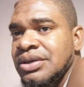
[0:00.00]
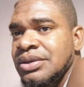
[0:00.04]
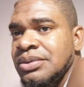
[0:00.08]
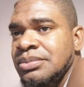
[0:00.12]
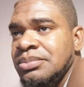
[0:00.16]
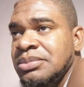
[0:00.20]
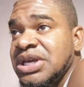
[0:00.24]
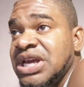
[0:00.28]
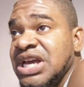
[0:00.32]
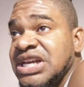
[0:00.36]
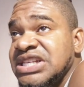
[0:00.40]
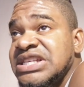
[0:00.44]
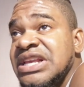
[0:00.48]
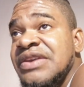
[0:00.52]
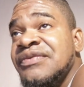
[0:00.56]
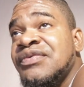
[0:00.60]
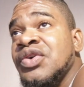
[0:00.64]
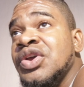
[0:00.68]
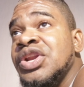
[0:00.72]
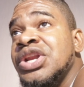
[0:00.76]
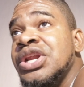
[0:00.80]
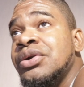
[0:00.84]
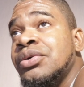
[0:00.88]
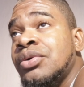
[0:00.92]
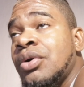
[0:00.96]
Because if
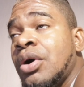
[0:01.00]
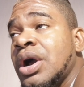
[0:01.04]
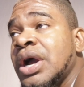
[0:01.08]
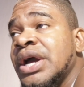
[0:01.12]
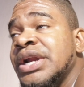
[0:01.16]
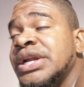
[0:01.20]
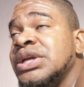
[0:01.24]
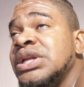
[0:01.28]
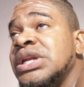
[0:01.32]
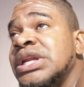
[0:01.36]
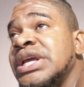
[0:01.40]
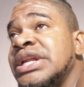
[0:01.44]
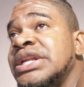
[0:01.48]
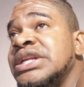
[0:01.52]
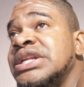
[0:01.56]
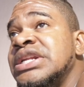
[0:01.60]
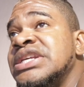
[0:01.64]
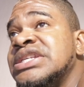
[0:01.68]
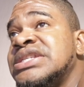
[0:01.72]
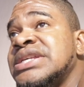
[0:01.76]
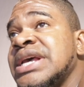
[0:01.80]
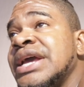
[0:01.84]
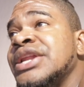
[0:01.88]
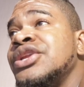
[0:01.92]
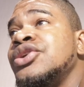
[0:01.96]
you're in the wrong and the lady
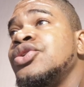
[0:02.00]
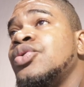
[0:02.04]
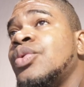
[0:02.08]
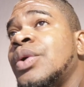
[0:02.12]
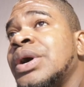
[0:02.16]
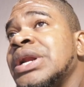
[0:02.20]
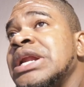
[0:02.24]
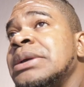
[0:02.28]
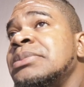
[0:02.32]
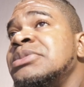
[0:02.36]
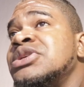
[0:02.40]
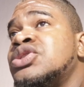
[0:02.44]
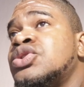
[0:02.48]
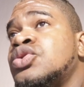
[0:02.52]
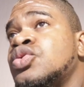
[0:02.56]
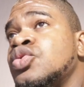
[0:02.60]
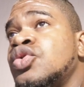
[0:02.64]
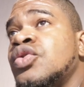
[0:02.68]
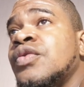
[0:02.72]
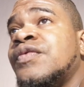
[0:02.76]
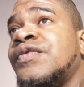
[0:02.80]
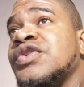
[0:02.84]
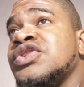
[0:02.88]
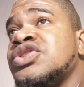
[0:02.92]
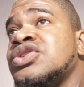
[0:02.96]
decide, you know what, let me sue
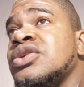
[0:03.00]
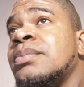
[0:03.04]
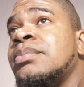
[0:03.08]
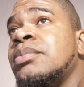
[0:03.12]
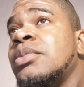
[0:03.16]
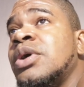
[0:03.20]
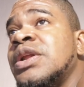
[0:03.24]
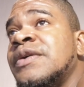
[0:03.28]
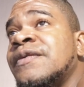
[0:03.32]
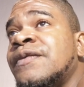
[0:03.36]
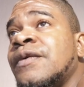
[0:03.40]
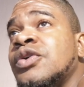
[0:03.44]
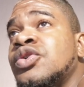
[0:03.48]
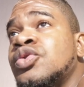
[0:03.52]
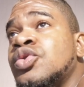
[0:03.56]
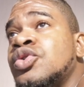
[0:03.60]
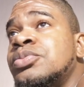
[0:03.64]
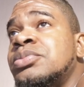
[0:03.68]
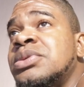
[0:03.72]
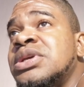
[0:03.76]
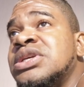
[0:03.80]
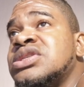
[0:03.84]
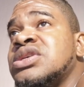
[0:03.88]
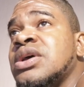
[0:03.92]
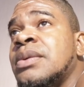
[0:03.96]
you for some money for
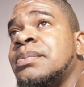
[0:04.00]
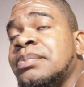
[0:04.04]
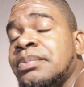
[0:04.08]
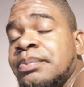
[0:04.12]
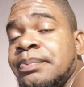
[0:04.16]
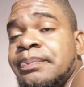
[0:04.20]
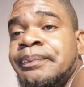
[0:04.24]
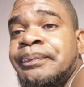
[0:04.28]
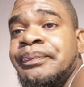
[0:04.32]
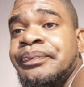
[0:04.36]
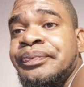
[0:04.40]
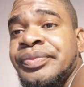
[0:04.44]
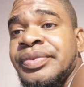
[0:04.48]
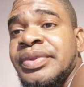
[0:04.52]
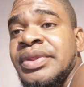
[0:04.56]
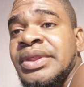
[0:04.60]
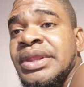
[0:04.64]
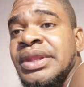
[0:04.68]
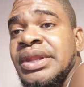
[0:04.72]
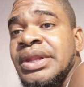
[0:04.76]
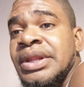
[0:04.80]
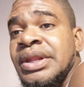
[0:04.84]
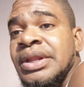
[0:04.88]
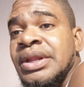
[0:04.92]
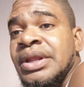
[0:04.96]
doing me something.
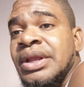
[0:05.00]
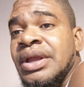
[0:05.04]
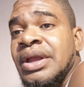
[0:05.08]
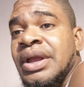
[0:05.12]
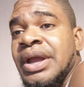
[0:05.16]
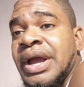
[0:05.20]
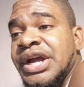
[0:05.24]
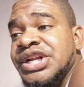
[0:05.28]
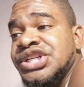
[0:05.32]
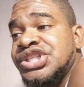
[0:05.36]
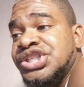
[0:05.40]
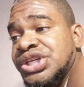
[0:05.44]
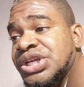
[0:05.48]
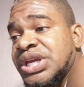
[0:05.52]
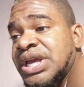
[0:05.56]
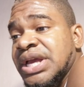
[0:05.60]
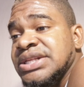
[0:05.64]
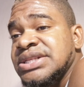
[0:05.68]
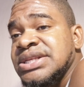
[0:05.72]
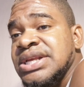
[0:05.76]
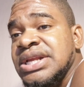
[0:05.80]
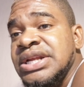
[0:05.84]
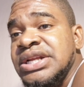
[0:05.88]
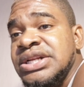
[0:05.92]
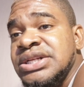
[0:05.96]
And she
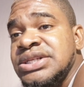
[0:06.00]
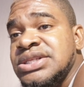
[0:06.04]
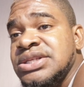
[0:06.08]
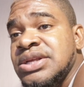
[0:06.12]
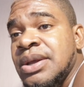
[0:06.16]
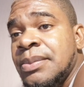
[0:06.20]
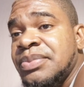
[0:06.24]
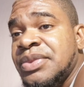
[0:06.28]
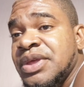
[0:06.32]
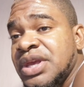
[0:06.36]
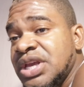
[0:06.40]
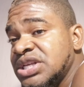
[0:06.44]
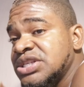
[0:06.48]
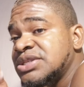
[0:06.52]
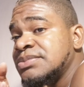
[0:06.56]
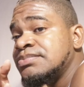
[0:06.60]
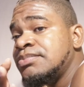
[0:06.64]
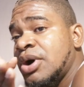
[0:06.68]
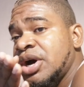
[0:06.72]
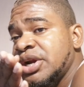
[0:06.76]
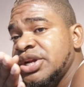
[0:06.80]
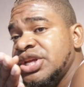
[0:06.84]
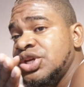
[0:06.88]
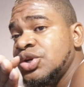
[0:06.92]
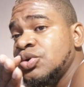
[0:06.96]
gets a little something, it's
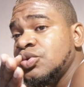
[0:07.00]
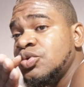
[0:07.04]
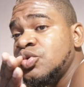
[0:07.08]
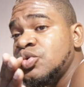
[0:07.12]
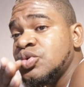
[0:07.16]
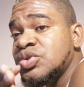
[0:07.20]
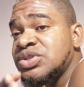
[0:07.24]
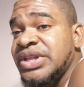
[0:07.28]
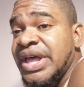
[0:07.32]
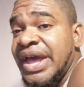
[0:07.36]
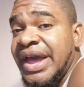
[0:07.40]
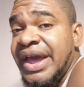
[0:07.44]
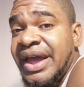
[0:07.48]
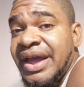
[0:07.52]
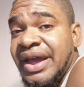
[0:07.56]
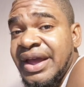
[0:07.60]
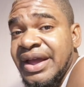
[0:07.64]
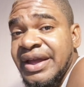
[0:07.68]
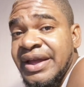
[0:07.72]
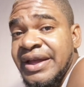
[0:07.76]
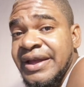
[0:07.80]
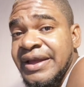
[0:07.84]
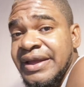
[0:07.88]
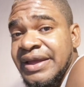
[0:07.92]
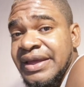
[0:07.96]
money you lose there.
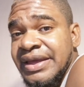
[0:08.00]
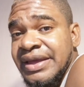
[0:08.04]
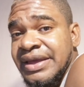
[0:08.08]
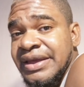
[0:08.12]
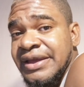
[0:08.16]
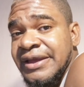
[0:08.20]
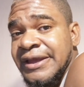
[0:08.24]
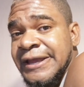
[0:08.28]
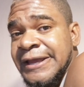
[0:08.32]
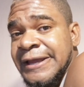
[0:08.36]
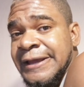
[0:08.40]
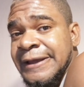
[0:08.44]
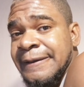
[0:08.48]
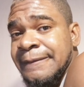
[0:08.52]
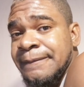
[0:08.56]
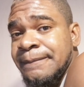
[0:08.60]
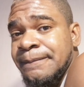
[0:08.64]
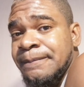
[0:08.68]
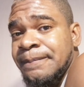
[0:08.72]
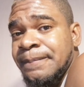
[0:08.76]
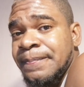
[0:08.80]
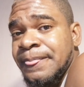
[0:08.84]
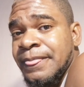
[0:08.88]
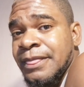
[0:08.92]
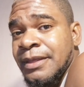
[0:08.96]

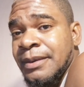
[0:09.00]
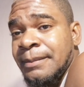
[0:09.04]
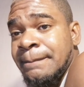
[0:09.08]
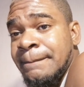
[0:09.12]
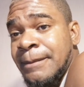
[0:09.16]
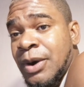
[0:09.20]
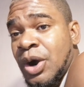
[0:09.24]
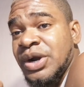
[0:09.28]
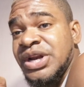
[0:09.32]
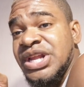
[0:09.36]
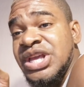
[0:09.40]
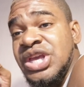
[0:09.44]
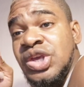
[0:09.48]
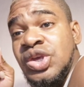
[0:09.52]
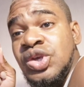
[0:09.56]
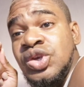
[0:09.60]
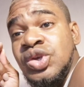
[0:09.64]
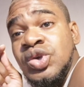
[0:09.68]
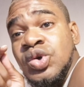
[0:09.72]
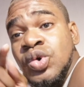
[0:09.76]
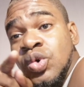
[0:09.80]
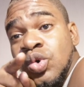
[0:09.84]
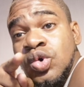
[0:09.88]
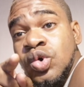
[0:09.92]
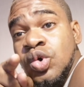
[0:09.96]

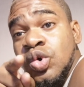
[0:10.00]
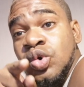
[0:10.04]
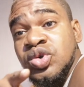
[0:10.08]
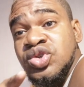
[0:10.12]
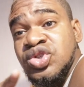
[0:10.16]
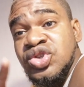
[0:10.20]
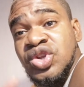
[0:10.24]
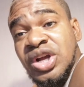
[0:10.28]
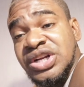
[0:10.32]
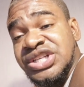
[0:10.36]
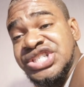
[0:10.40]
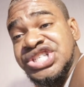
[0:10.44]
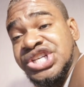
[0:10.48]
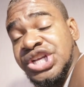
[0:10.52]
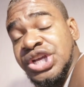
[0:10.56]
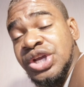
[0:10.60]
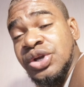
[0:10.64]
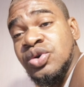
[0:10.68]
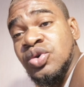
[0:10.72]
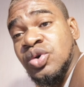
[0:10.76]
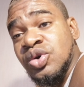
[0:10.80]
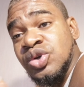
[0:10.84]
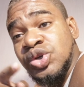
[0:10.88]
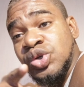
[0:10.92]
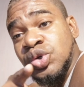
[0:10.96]
Money you lose, not she,
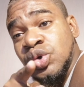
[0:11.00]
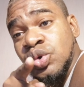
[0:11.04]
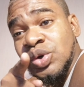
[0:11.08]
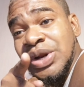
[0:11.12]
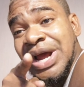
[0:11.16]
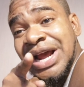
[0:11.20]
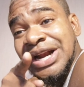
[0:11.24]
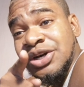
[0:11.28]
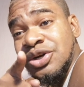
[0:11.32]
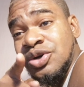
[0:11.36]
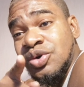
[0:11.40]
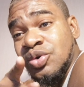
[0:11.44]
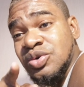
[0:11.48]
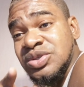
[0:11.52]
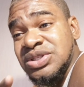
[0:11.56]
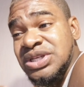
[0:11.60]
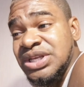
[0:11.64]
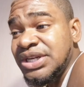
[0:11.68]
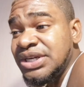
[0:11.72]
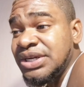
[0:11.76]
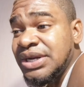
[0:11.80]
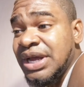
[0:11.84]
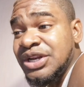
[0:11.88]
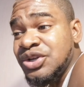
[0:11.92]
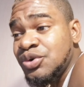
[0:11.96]
you know, you that
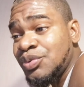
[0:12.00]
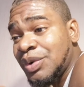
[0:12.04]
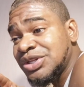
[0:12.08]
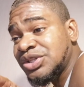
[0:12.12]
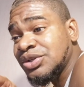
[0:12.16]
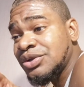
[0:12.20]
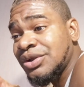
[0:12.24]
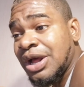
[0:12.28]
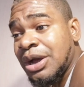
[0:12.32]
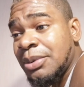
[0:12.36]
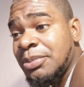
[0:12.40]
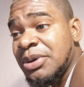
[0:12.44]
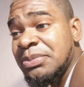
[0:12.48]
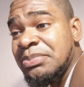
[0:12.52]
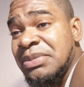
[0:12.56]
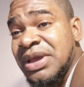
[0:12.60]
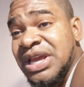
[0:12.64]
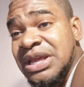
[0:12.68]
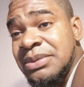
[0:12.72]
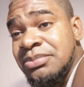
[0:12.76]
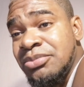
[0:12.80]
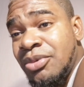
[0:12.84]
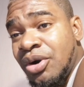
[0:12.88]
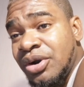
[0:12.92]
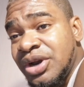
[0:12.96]
losing and you want to come and
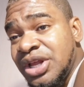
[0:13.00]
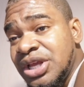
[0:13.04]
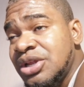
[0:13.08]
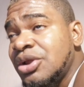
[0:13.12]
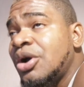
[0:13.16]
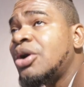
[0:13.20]
making money.